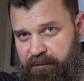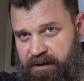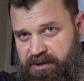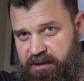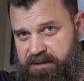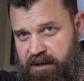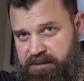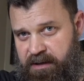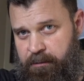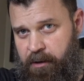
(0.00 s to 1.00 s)
professionals, and I'll
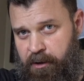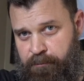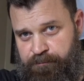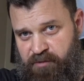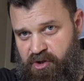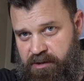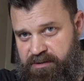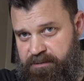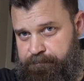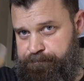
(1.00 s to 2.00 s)
see you tomorrow.
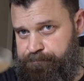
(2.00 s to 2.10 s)
Cheers.